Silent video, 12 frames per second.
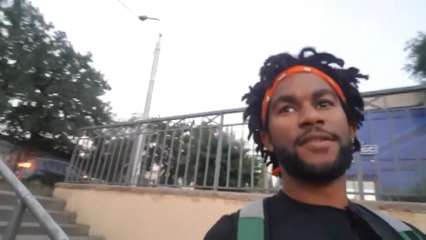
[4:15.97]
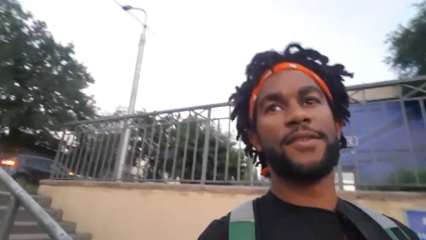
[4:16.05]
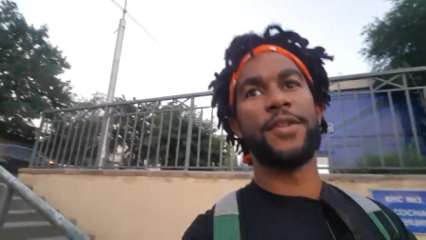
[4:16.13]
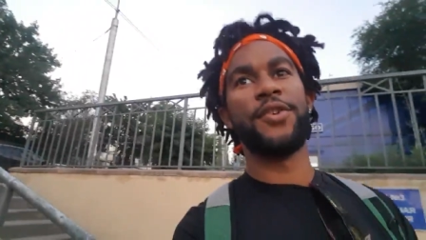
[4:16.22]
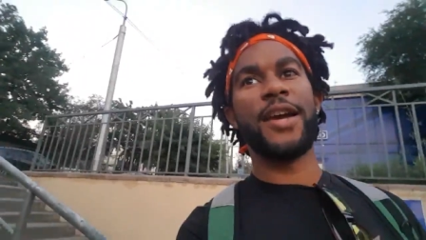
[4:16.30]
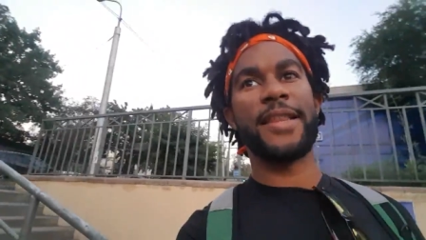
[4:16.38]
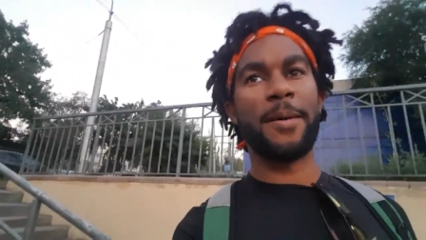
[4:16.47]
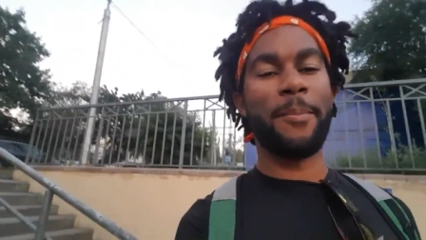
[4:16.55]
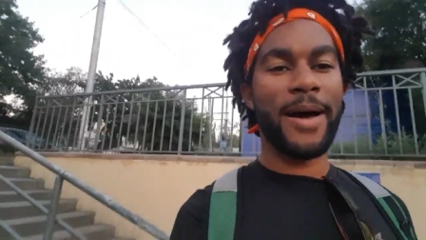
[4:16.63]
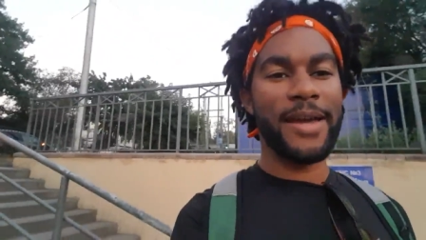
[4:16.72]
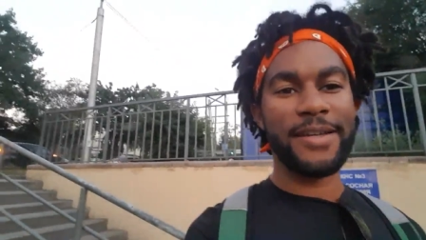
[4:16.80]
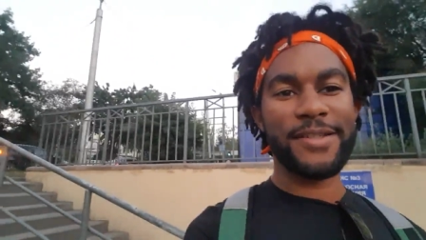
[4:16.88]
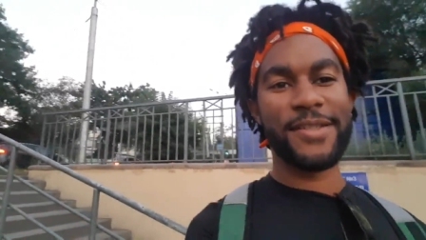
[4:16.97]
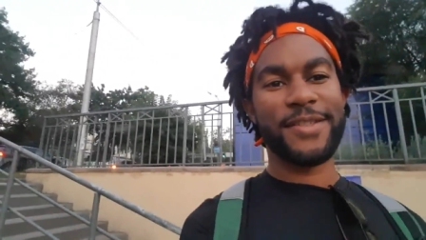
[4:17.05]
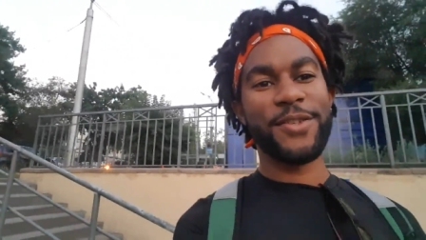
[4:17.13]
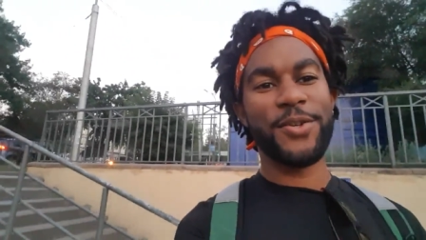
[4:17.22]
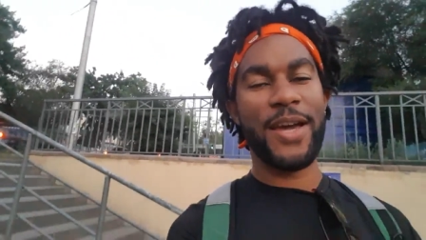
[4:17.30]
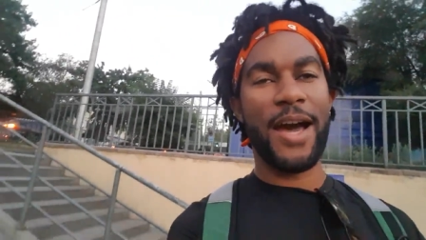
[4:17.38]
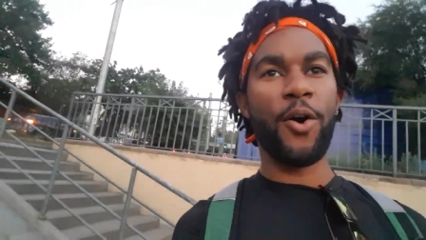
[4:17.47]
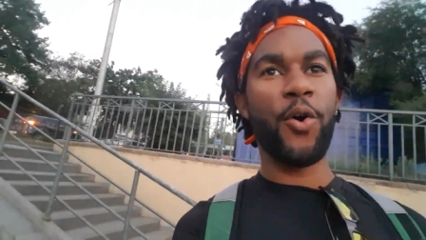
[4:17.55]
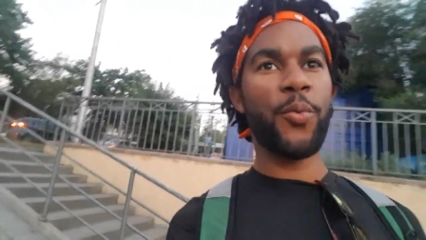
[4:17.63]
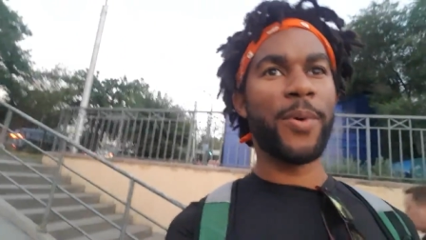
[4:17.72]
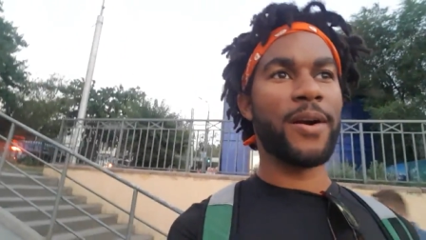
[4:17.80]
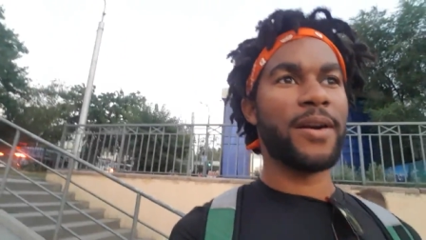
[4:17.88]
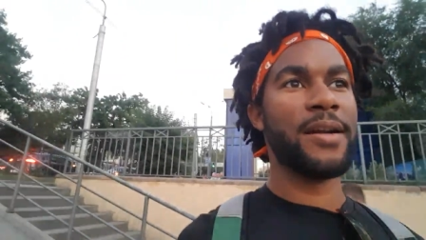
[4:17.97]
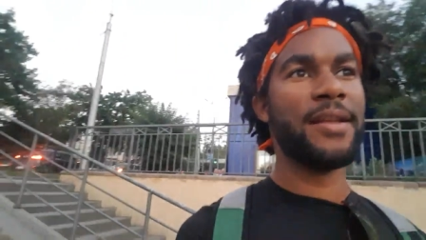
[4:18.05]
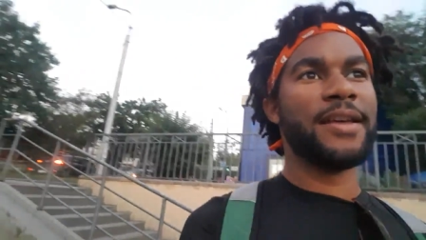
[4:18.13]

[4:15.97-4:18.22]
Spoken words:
So you got the bikes, you got Uber.